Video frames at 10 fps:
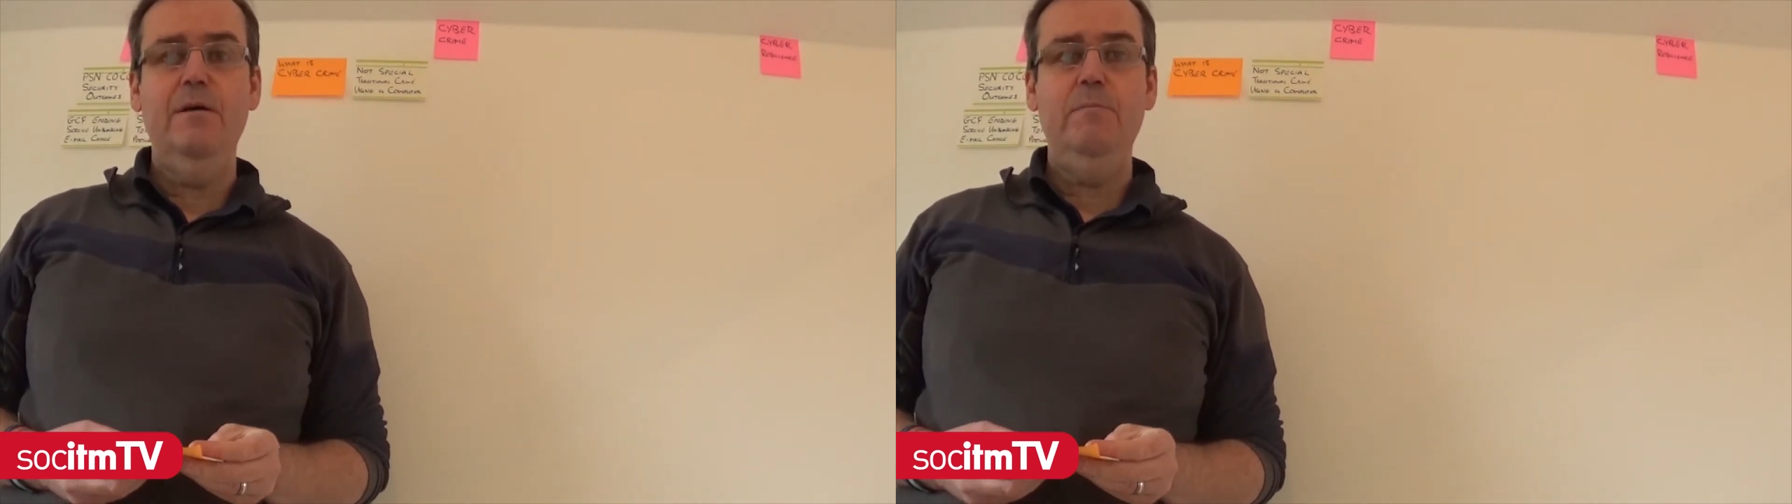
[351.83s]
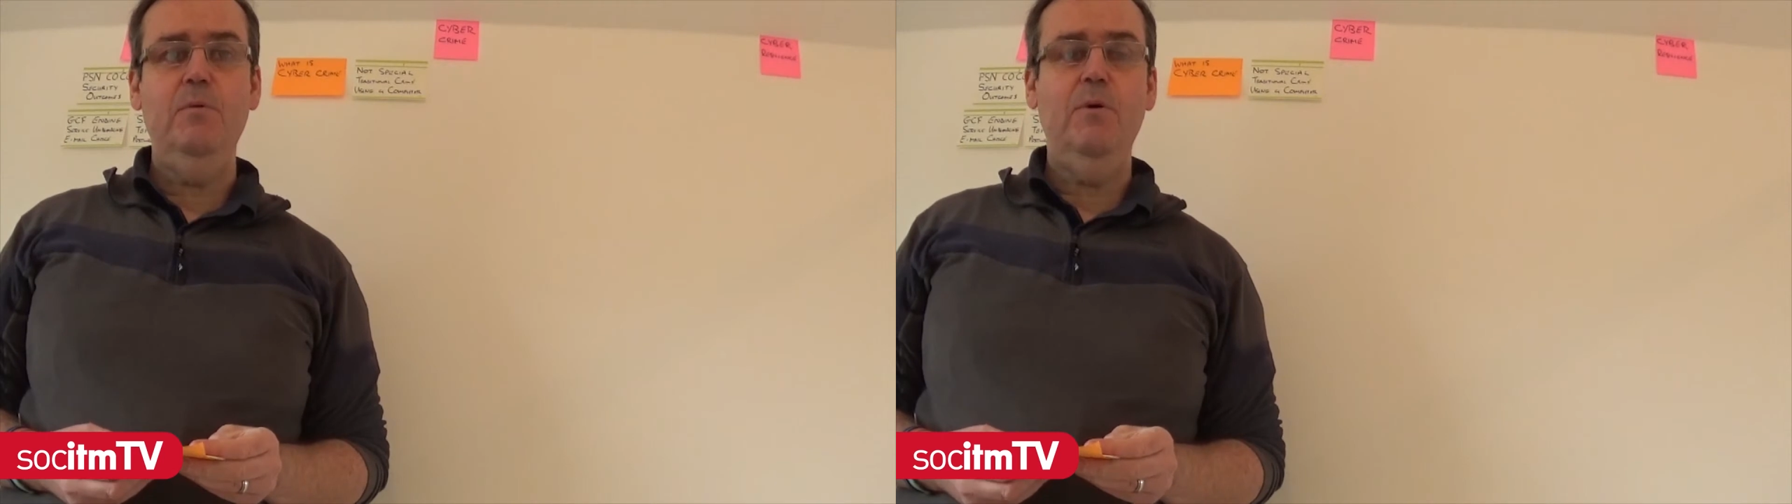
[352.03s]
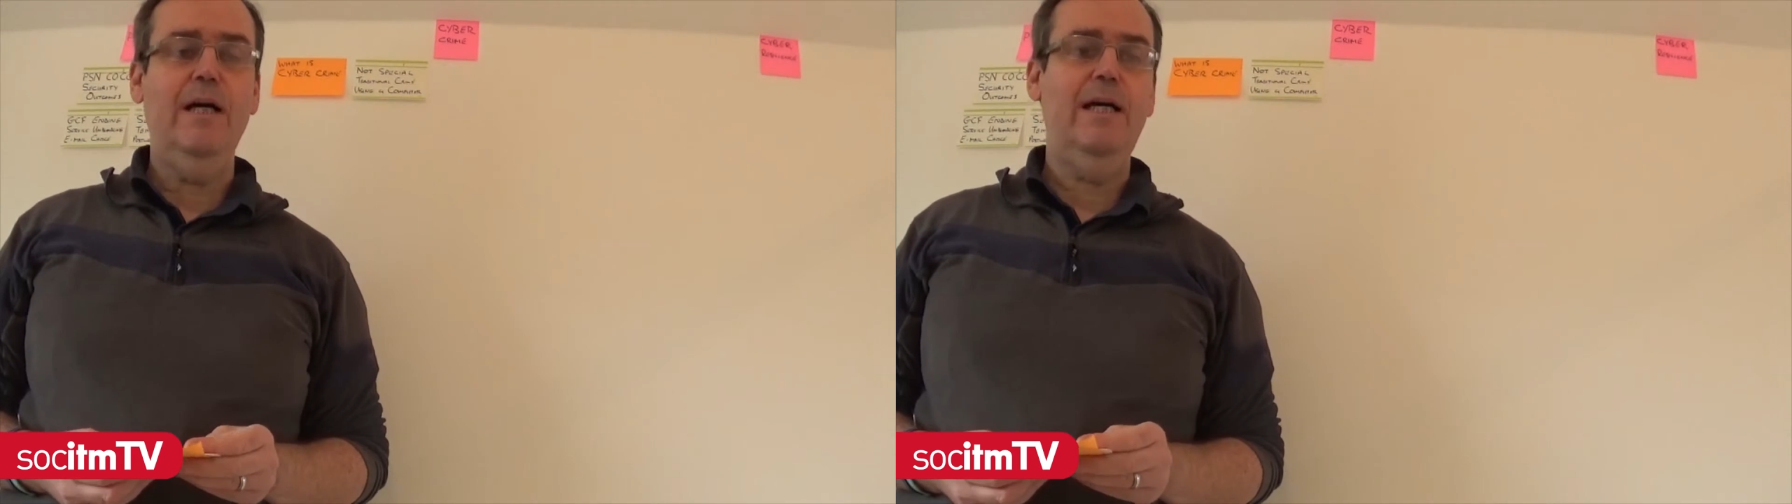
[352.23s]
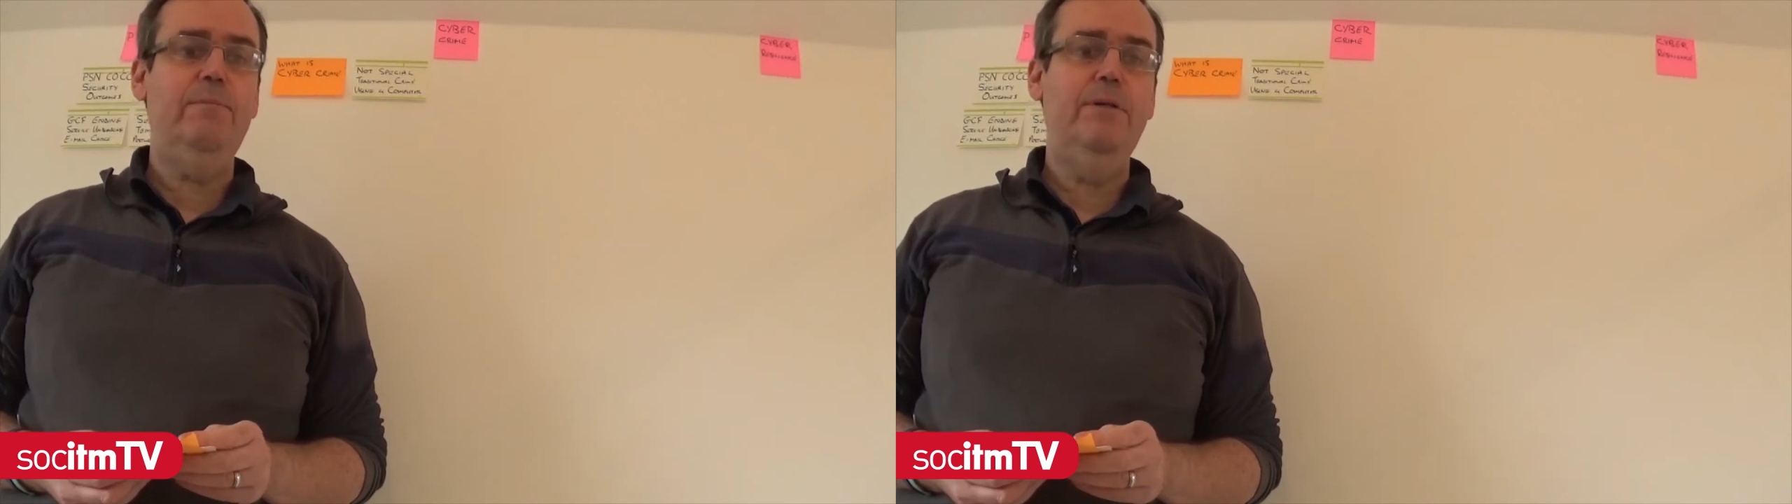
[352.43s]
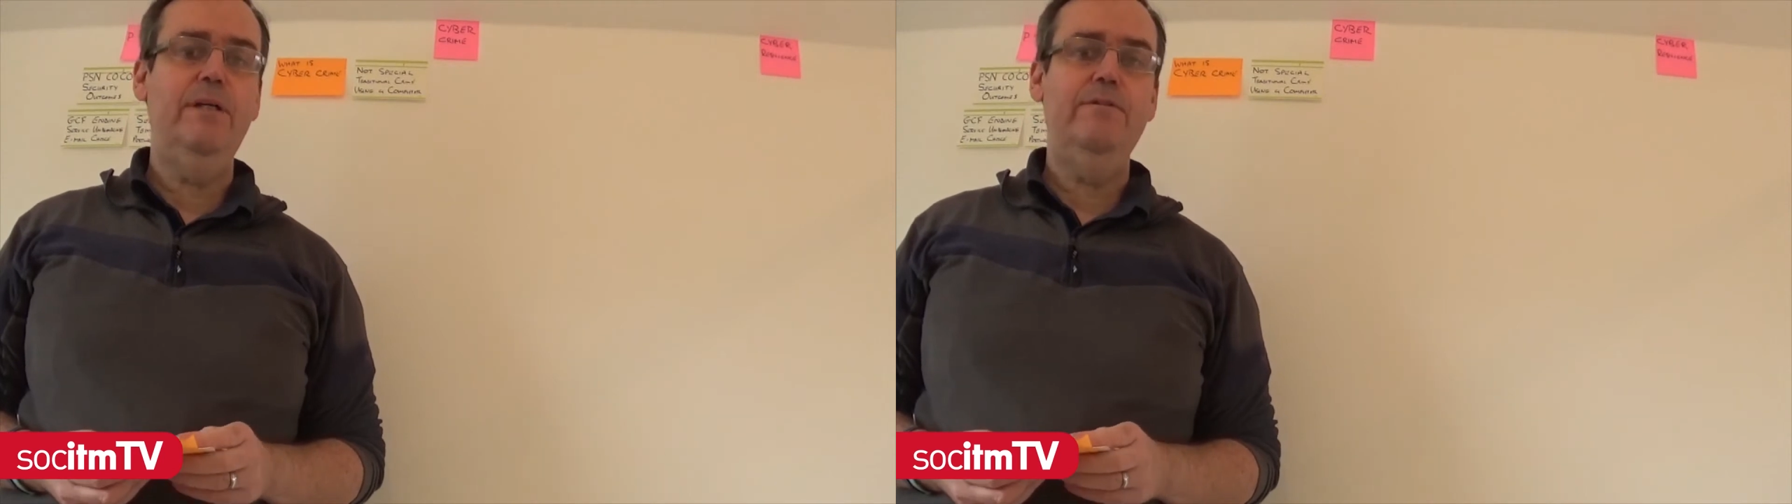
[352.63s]
But what
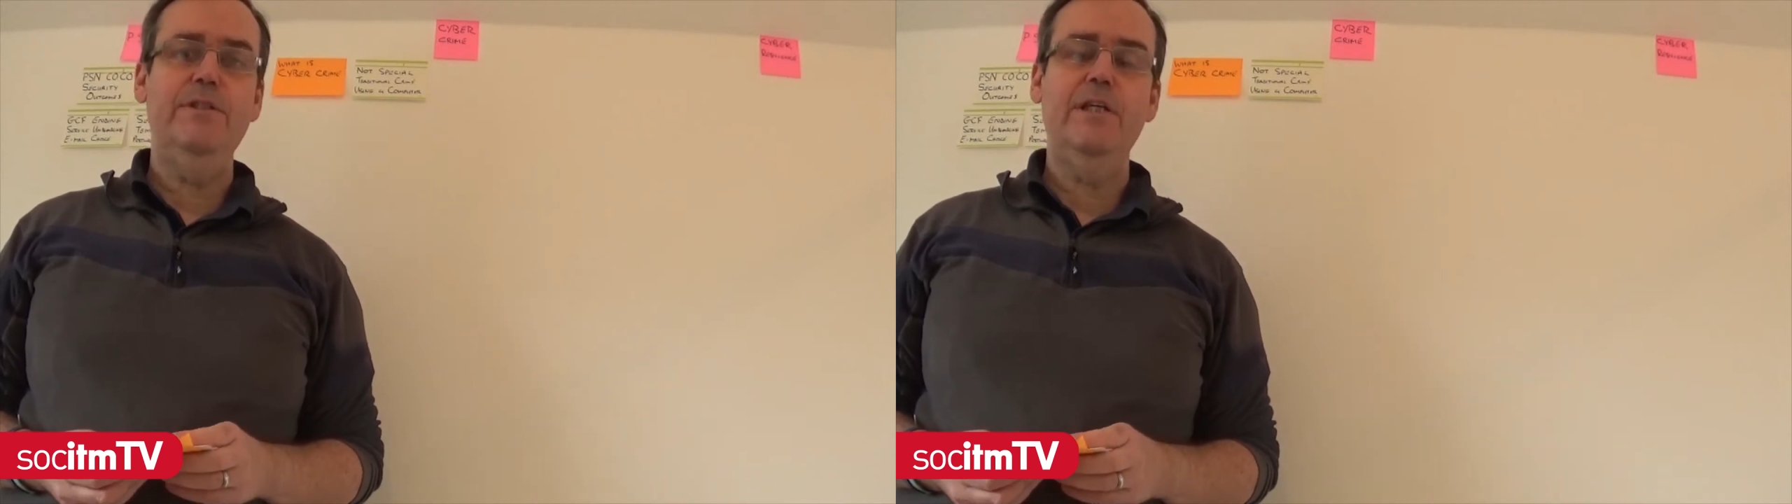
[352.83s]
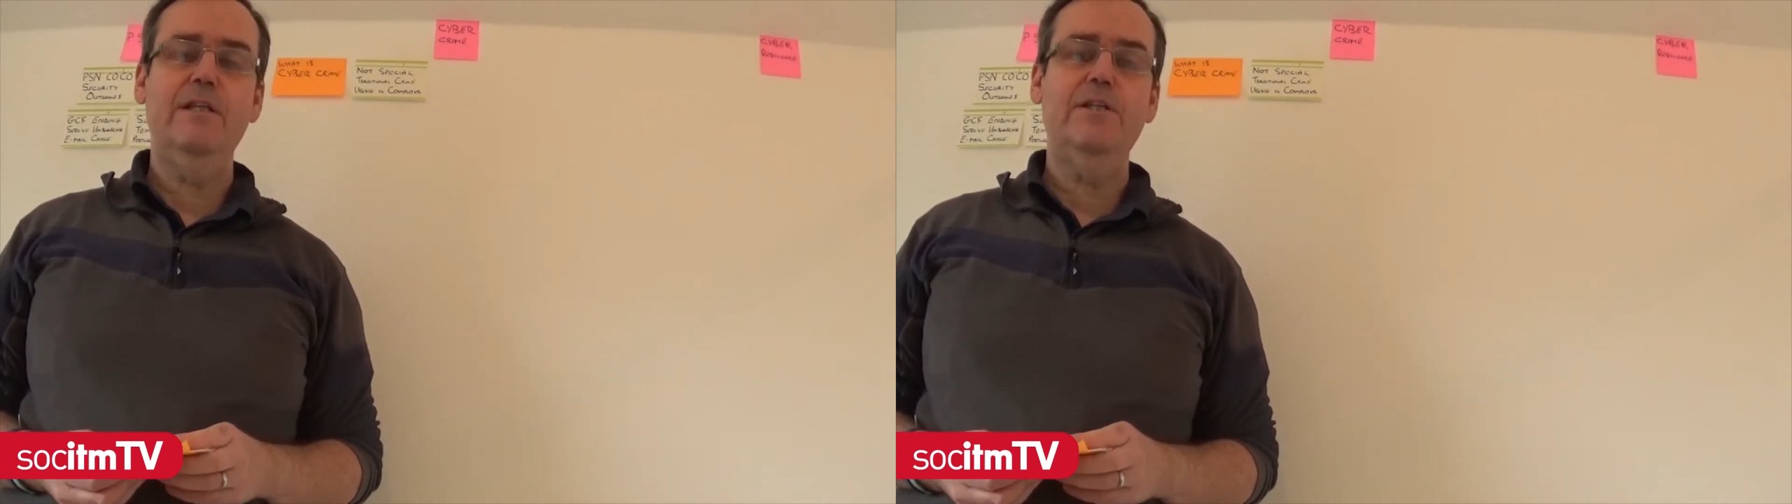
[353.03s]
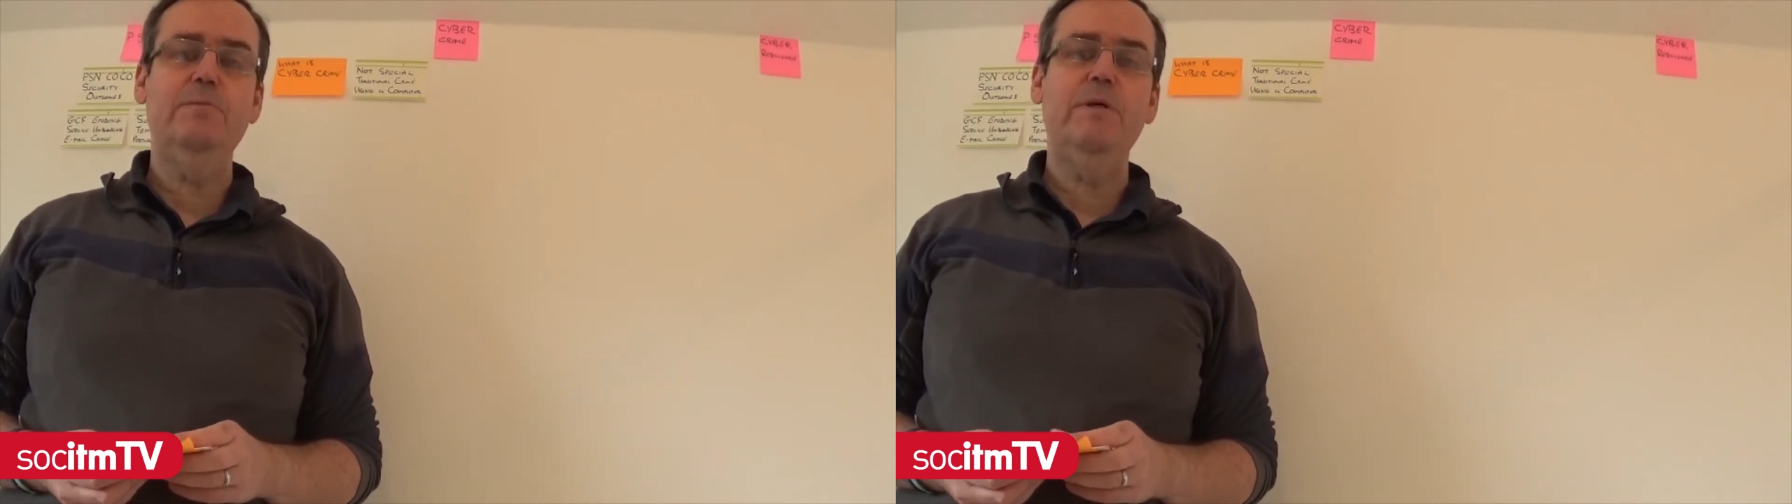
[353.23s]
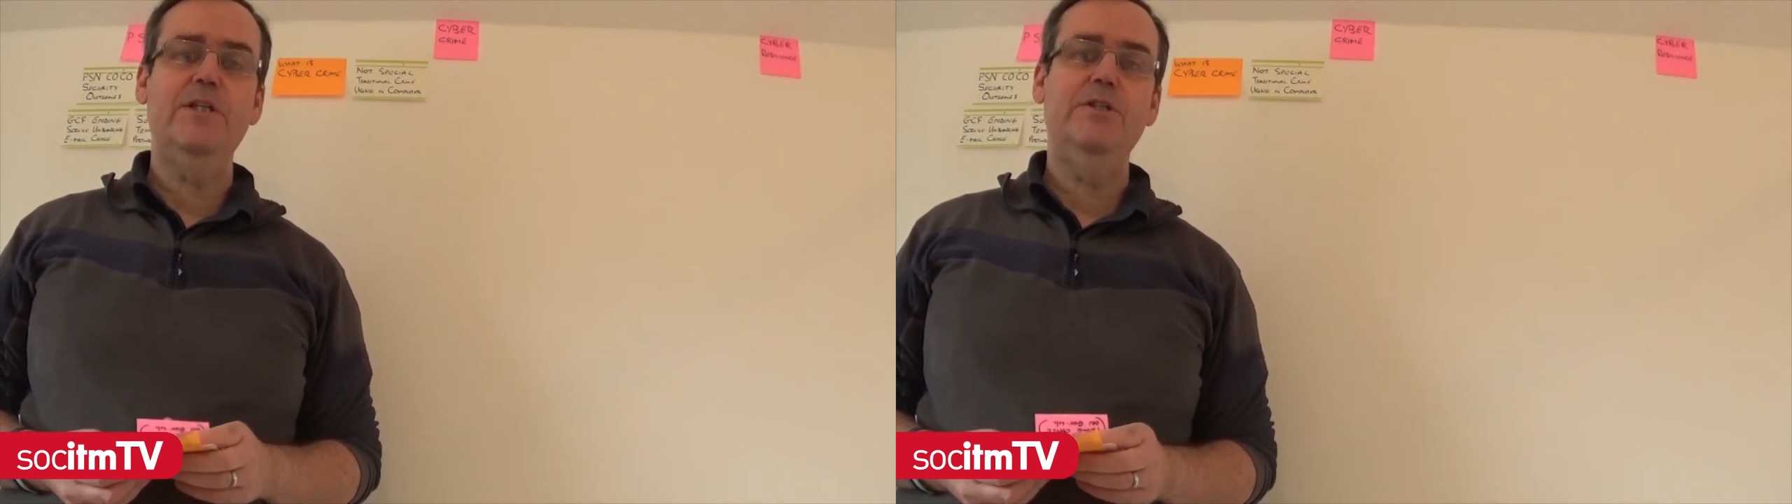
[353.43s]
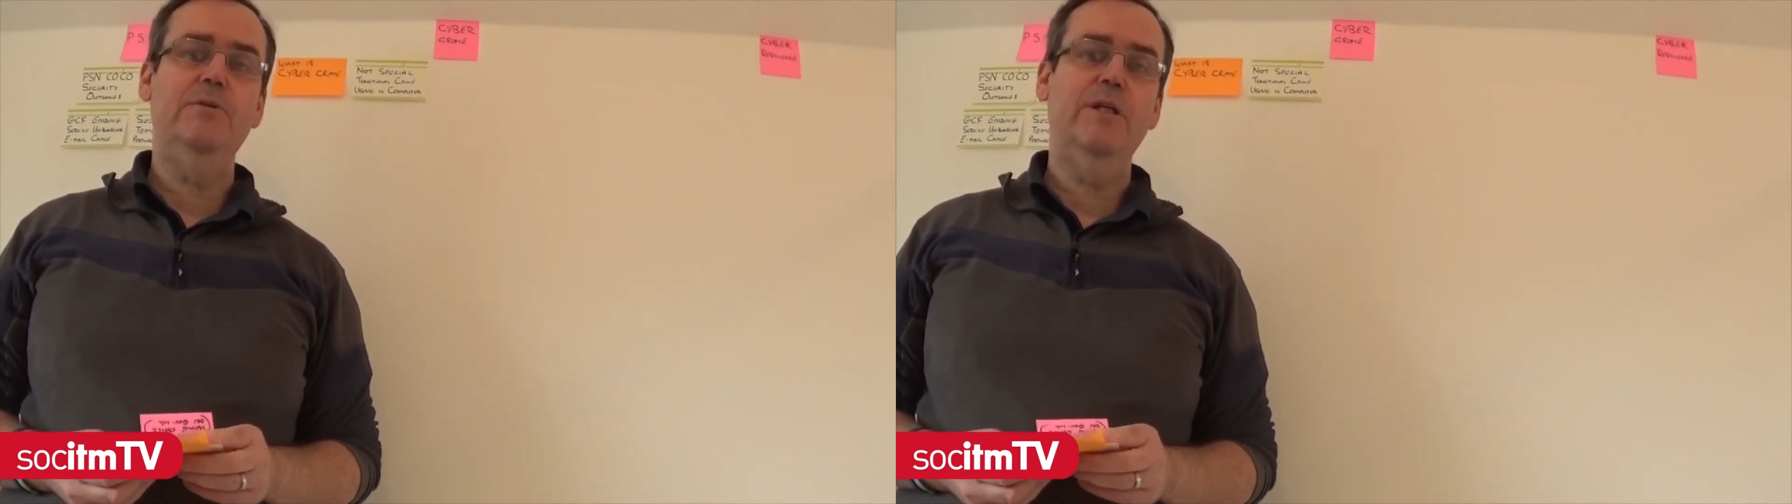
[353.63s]
happened there is nothing special.